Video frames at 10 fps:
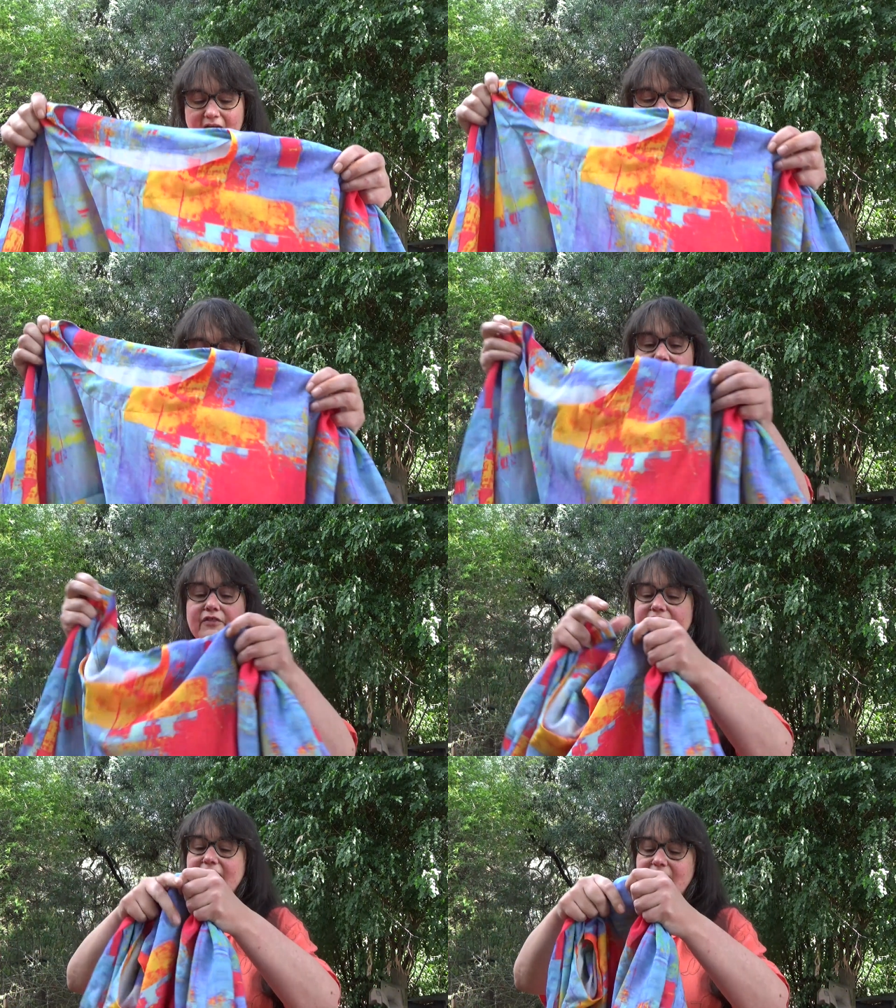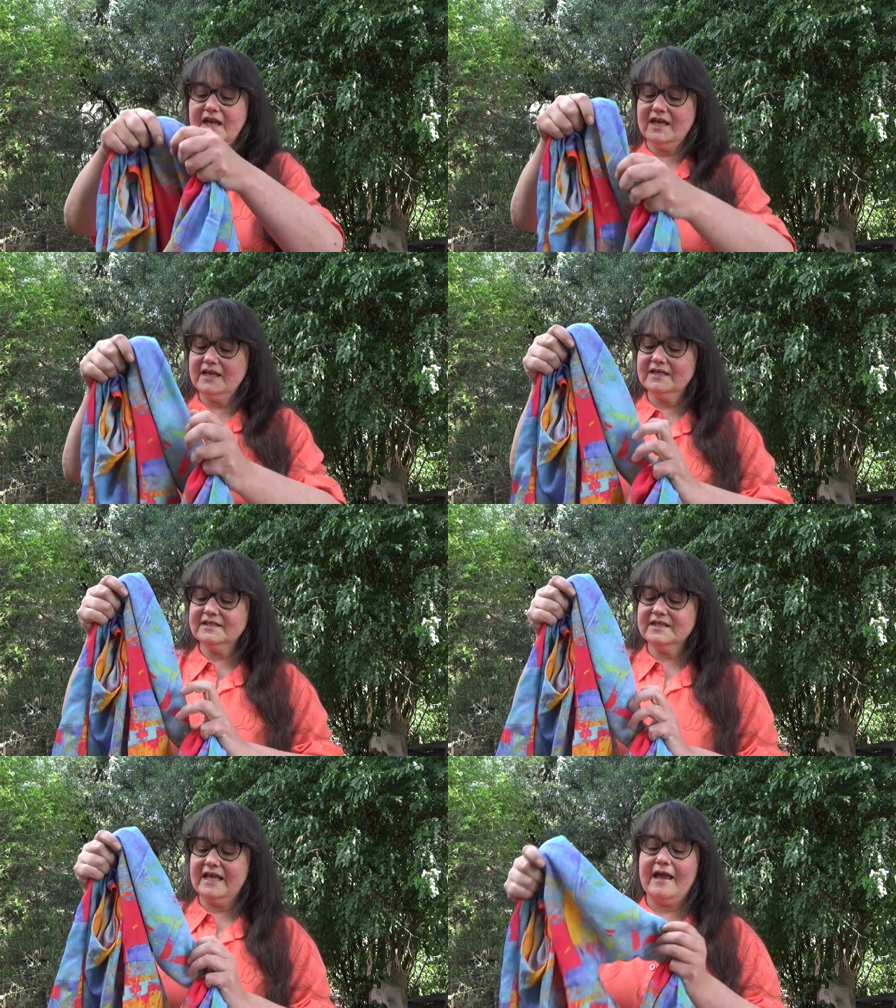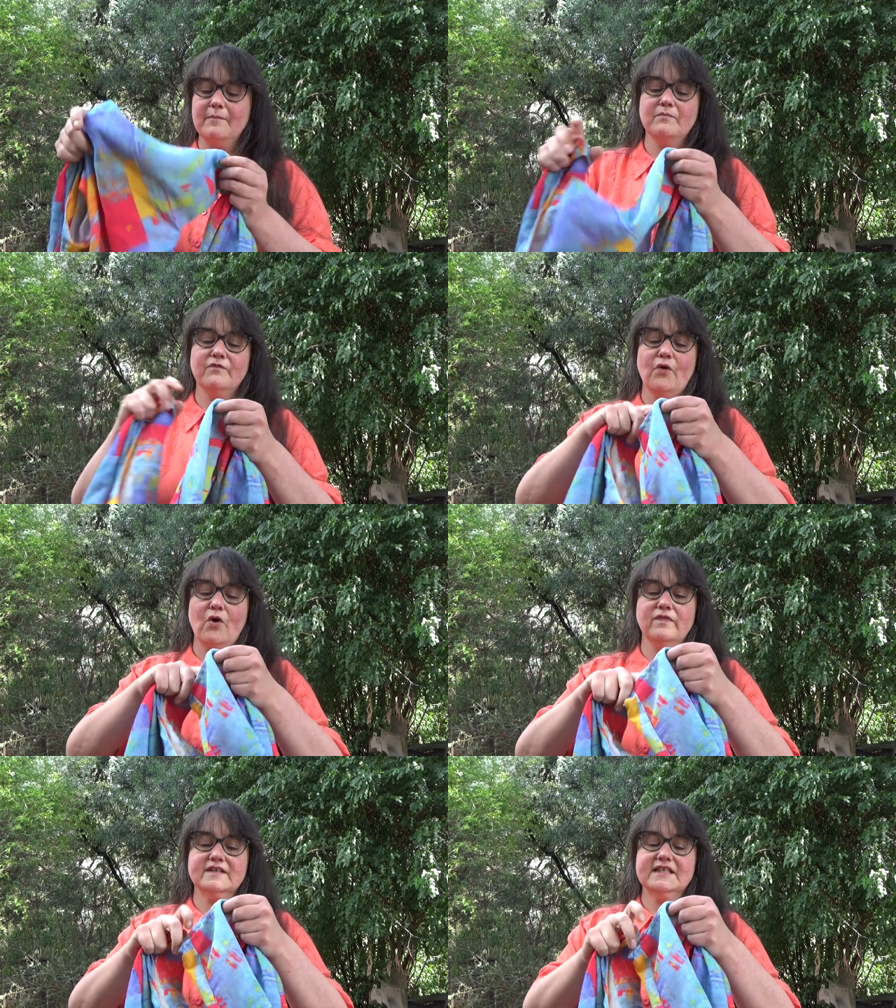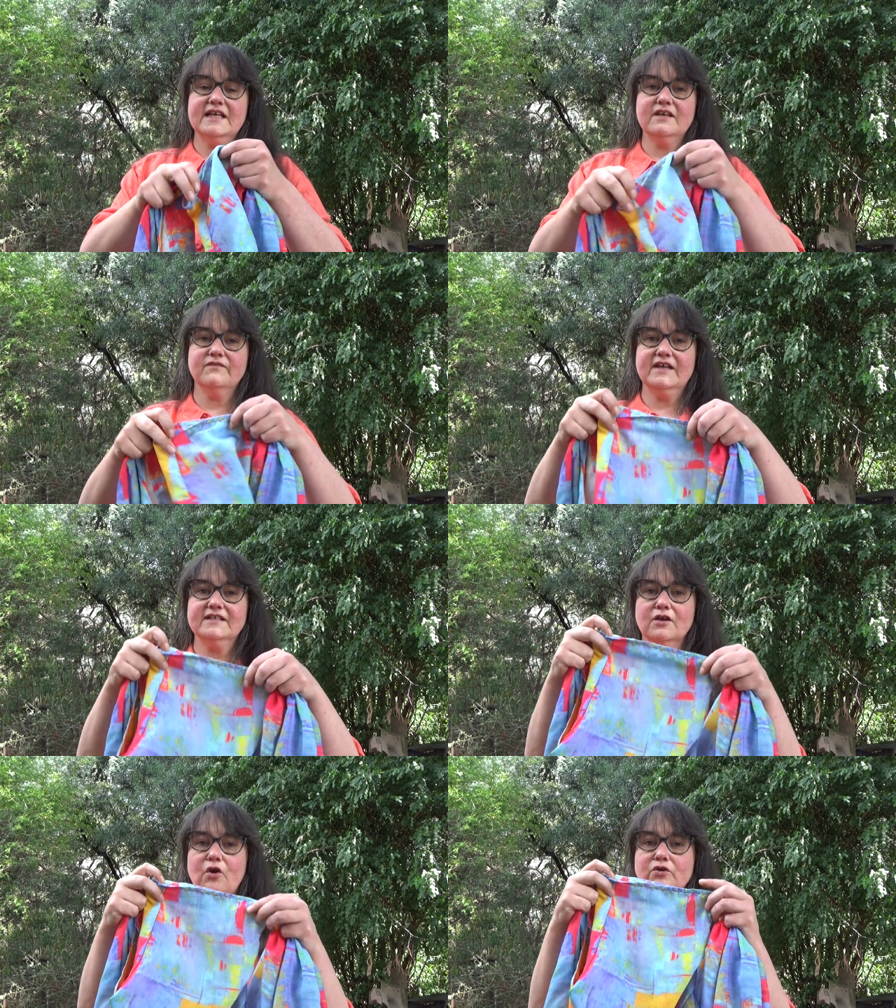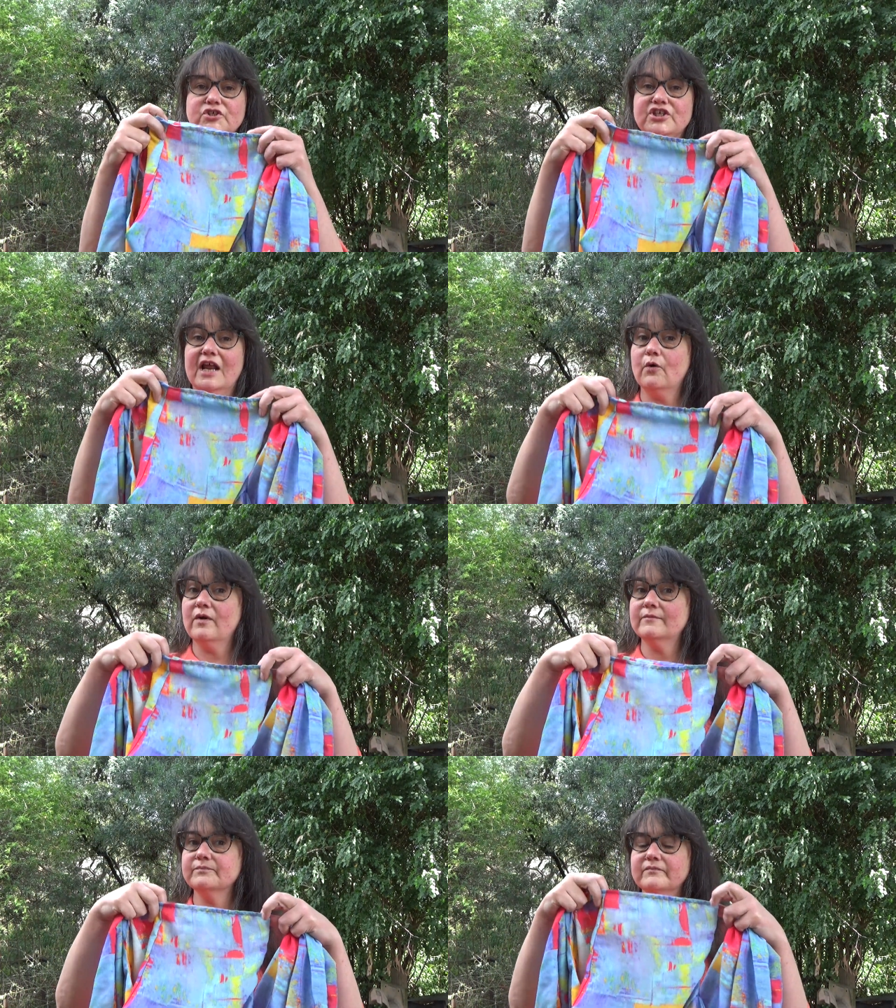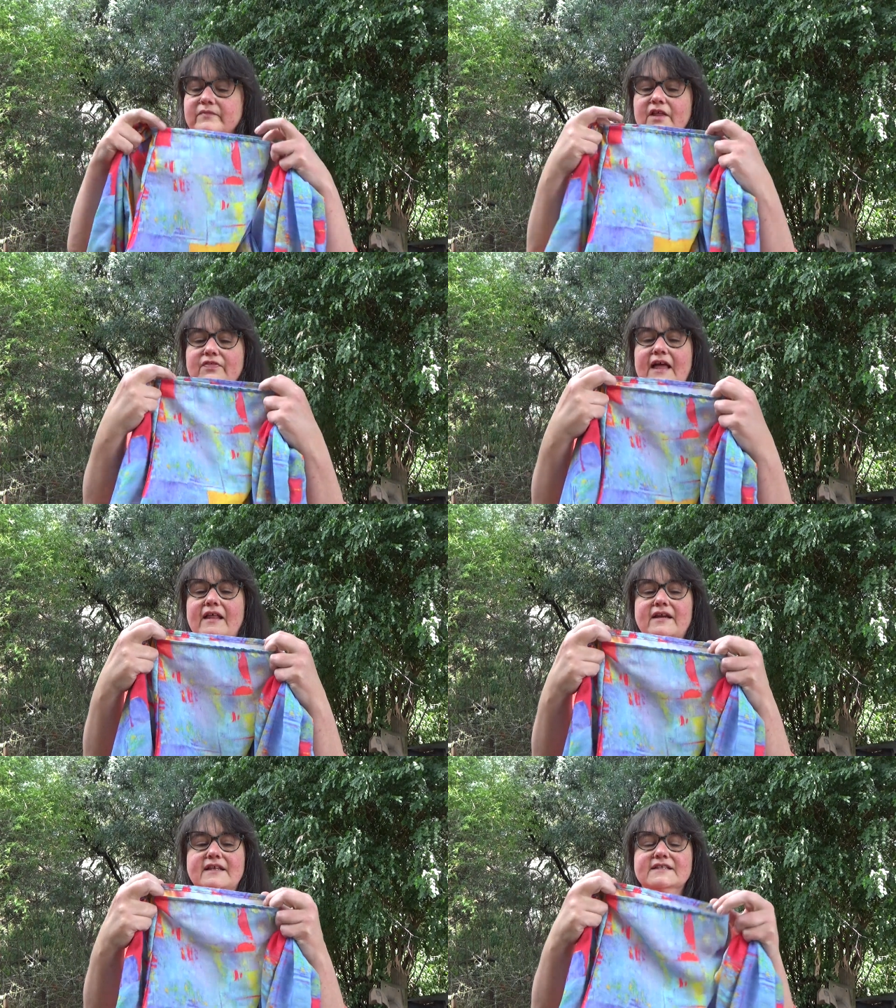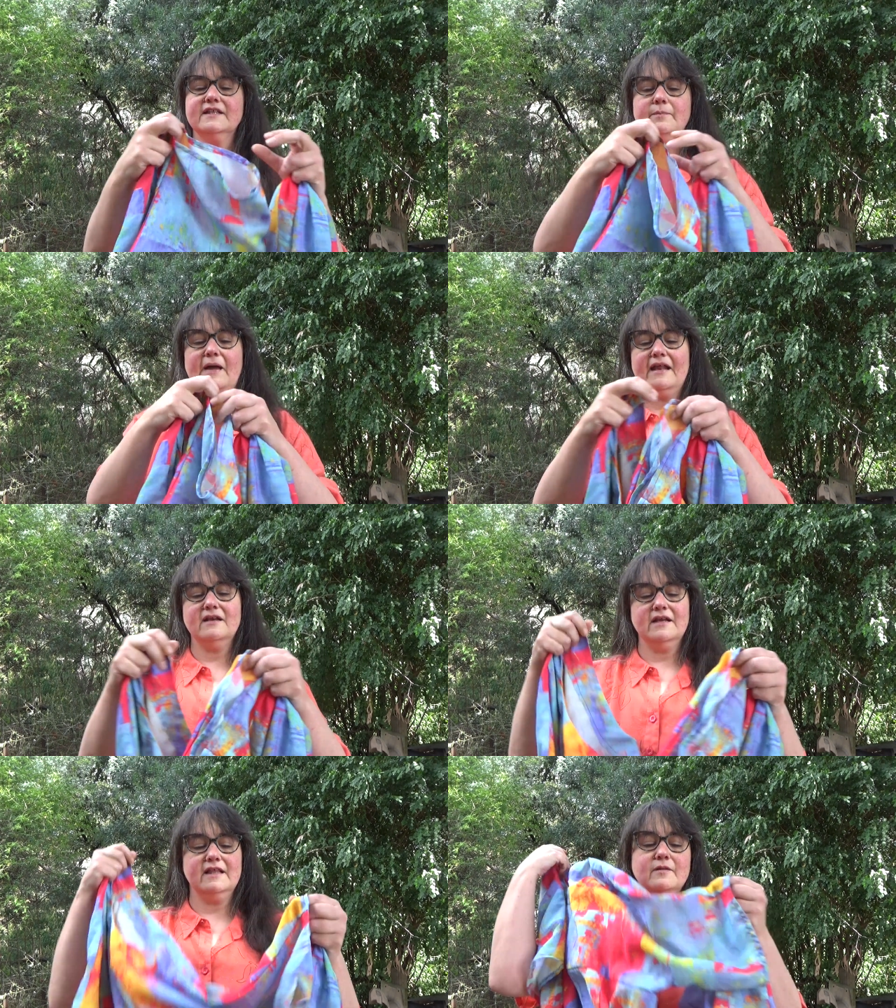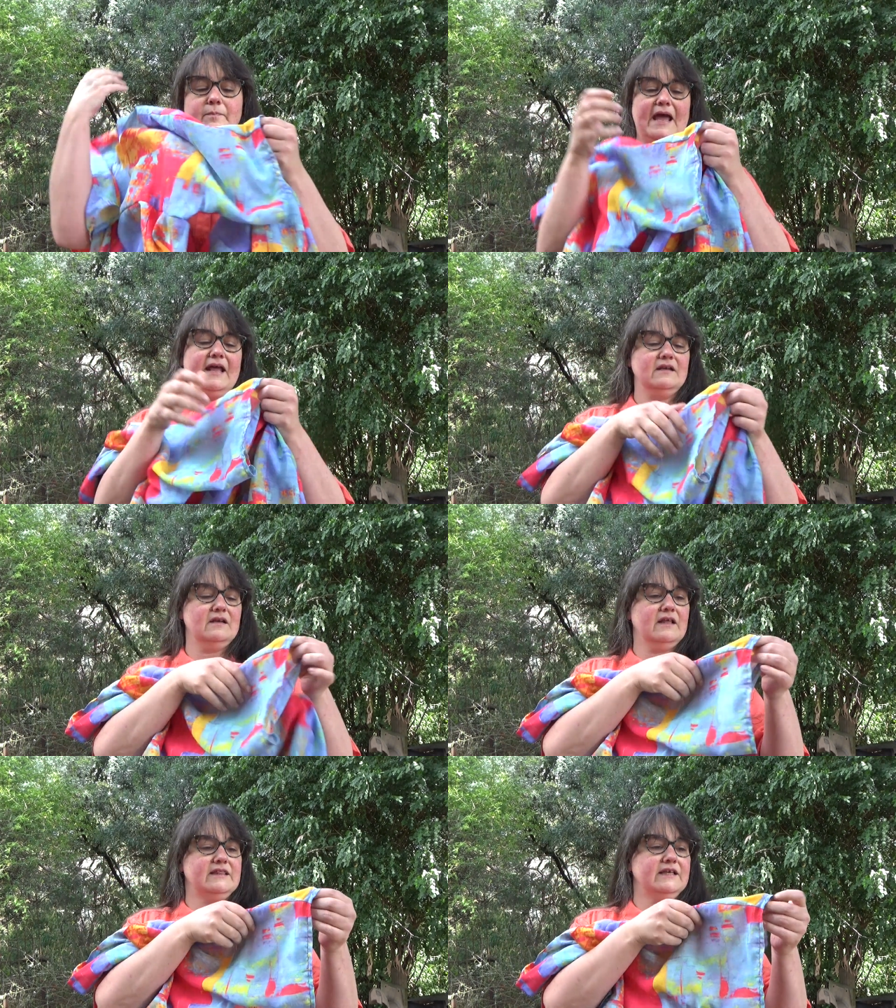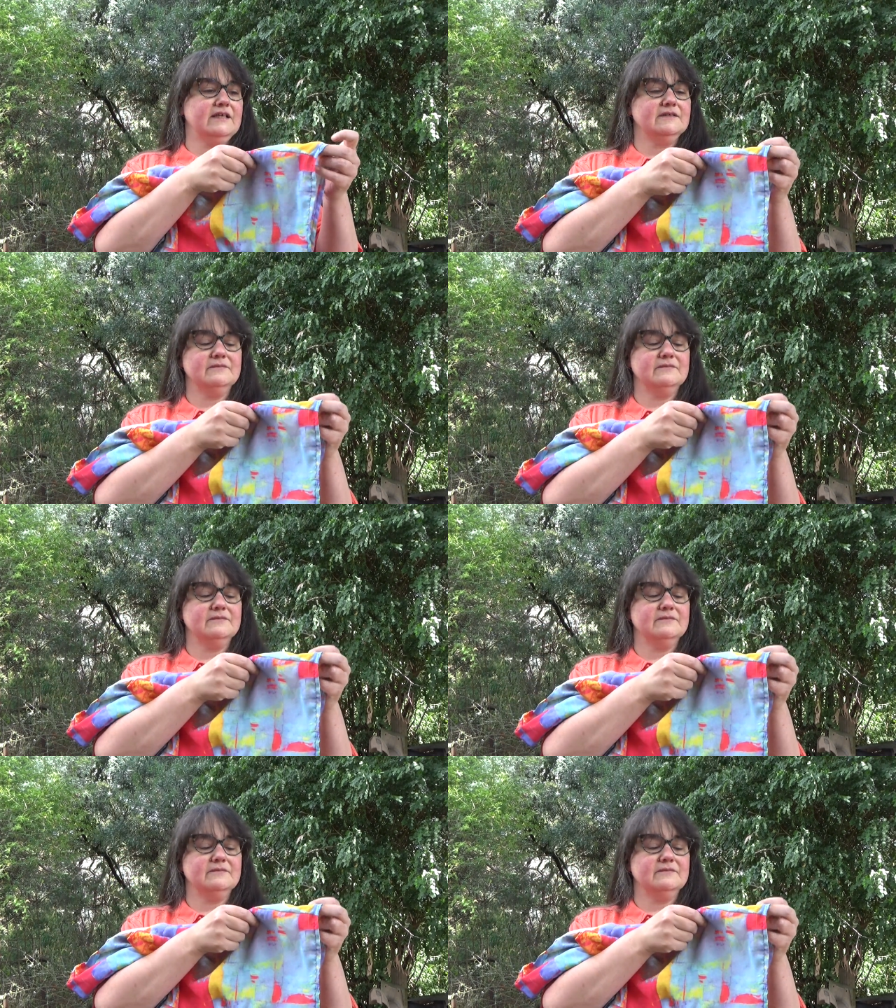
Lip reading: The other thing is the hem on the sleeve is a lot shallower than it is in the pattern. In the pattern, I think